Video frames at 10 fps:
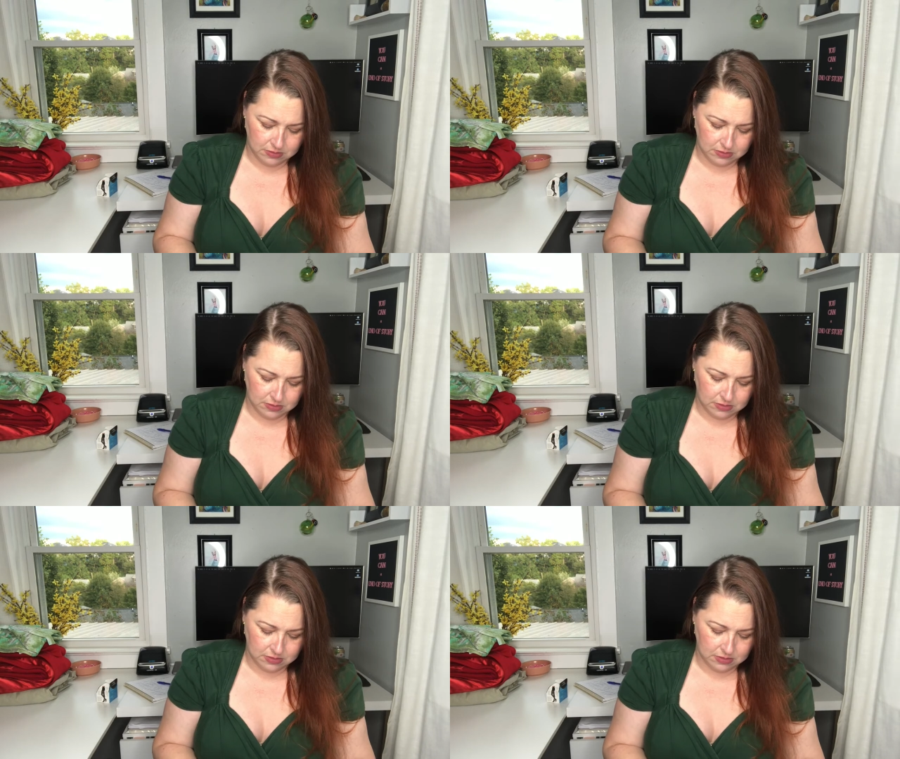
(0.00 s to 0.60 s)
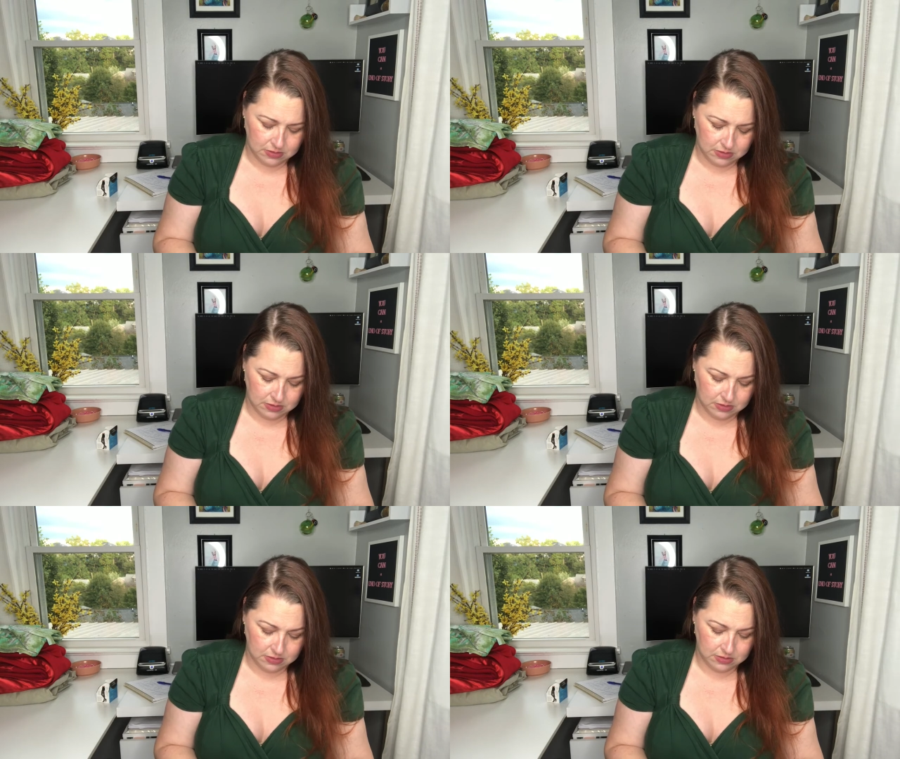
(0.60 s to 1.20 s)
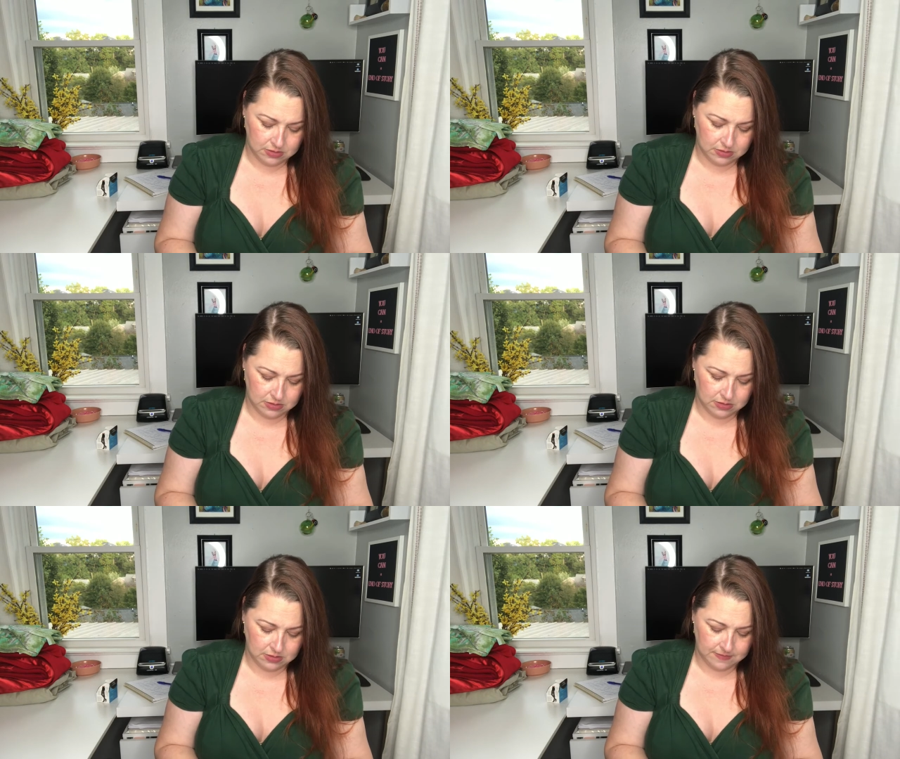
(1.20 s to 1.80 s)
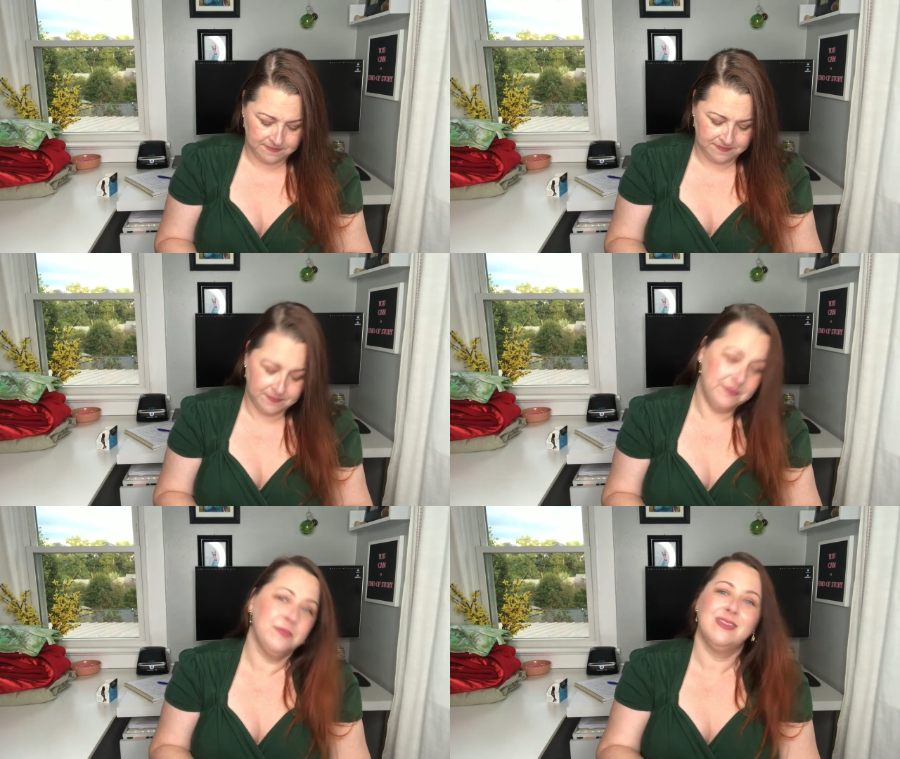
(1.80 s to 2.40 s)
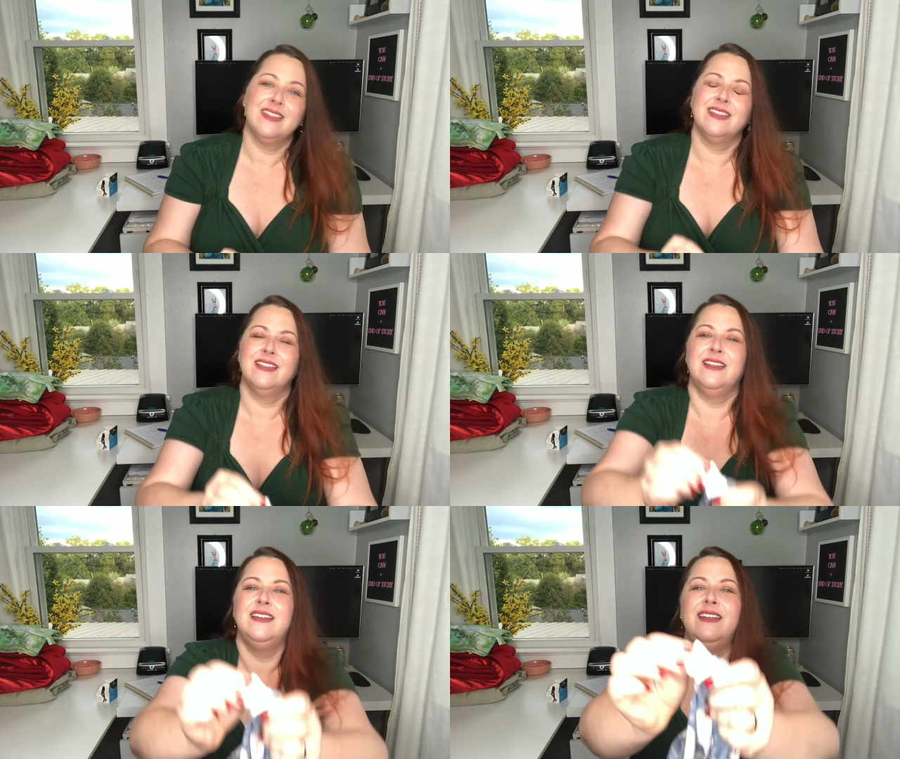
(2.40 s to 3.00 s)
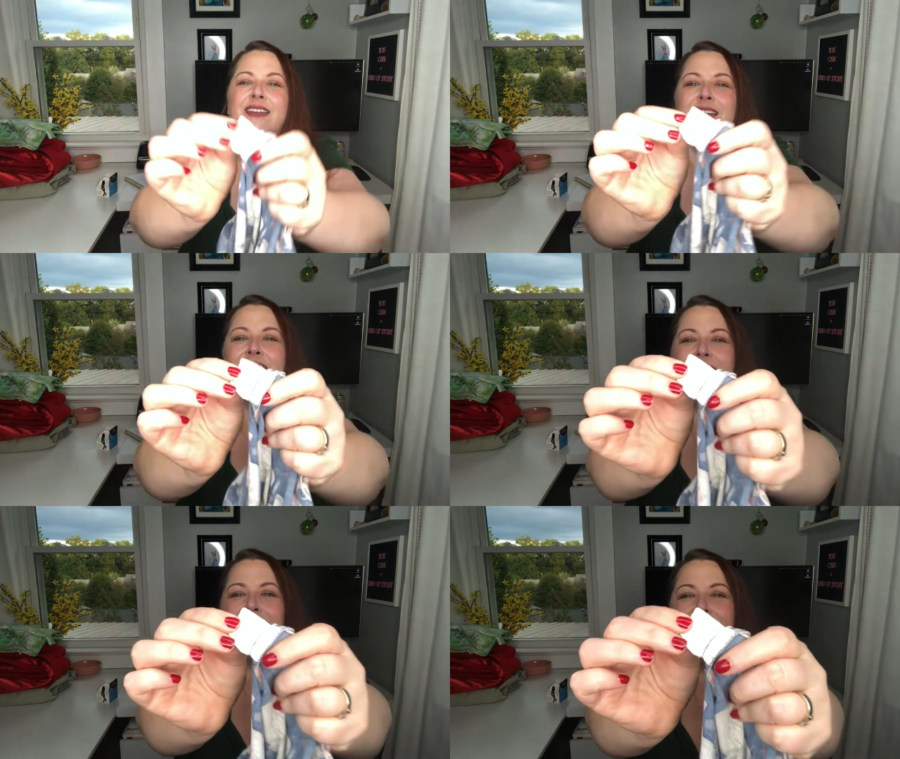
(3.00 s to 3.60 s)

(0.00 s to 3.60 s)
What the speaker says: (silence)